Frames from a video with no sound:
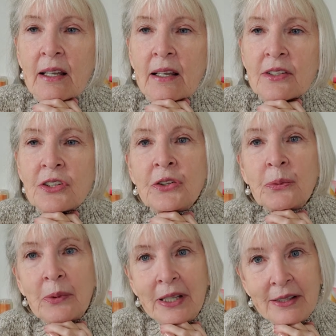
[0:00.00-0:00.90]
so the
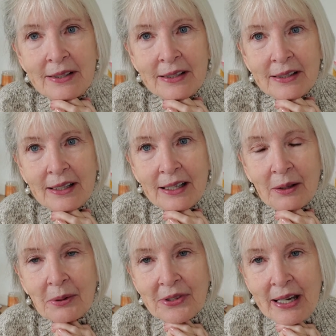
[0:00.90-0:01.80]
reason that I
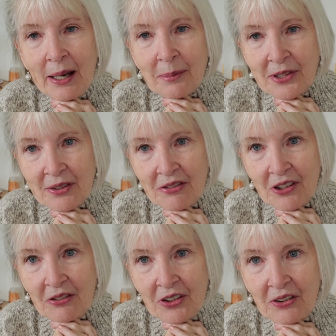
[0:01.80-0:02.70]
was absent for
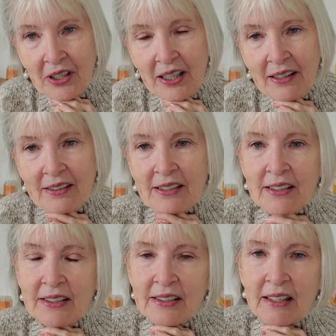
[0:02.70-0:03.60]
a few days
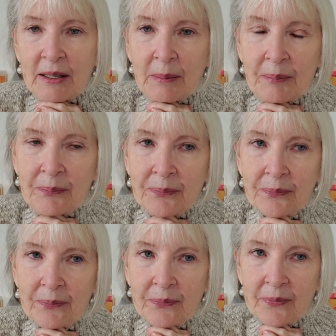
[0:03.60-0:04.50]
is
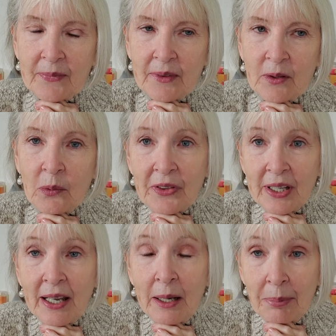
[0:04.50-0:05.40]
one thing
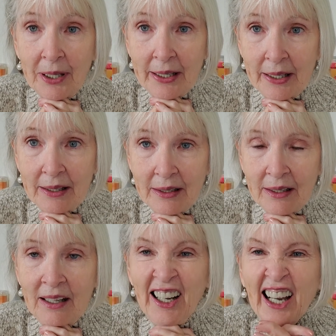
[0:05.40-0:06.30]
I had planned.
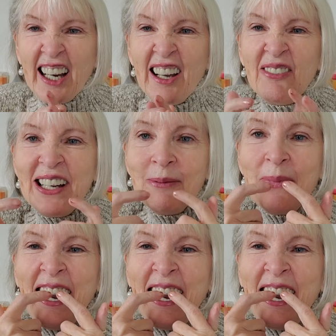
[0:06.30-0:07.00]
I got my